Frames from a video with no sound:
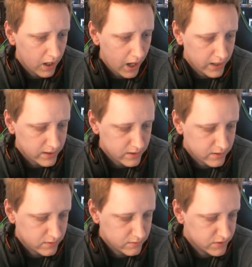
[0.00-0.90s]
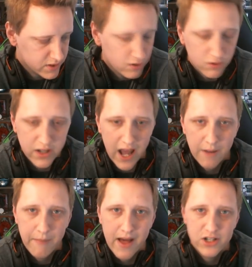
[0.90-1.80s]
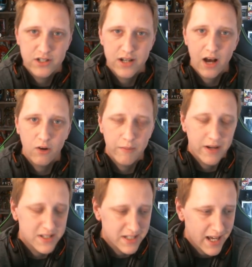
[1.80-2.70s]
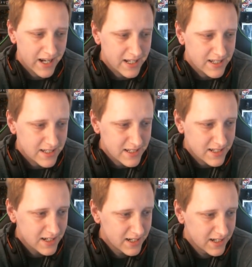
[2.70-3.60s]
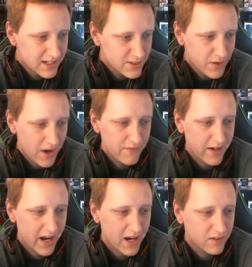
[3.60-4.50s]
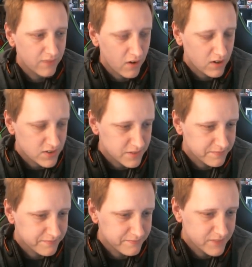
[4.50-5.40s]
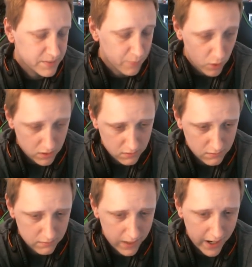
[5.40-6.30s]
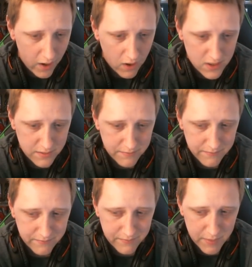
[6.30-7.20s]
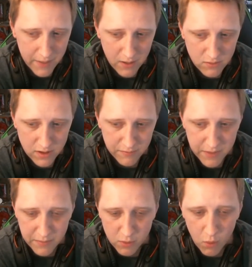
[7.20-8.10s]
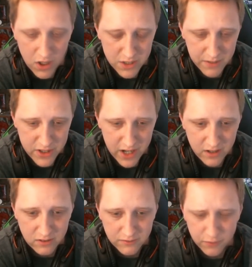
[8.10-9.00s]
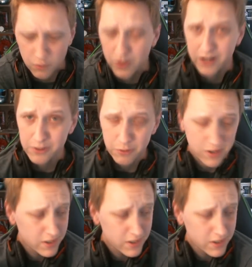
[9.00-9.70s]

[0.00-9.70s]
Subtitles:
I still can't imagine how amazing that is to have that kind of awesome support and awesome amount of people watching my channel for what I do.